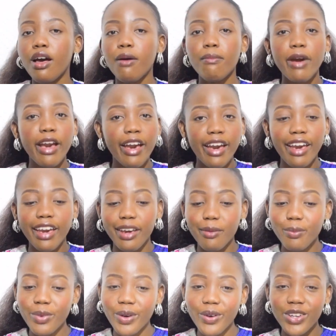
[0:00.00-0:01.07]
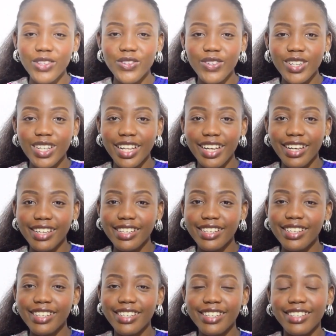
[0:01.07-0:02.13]
my parents were like,
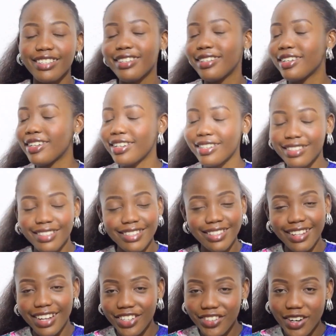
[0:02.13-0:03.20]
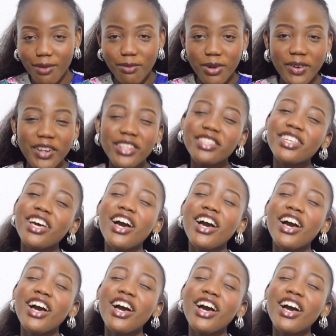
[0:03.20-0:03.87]
and Nigerian parents,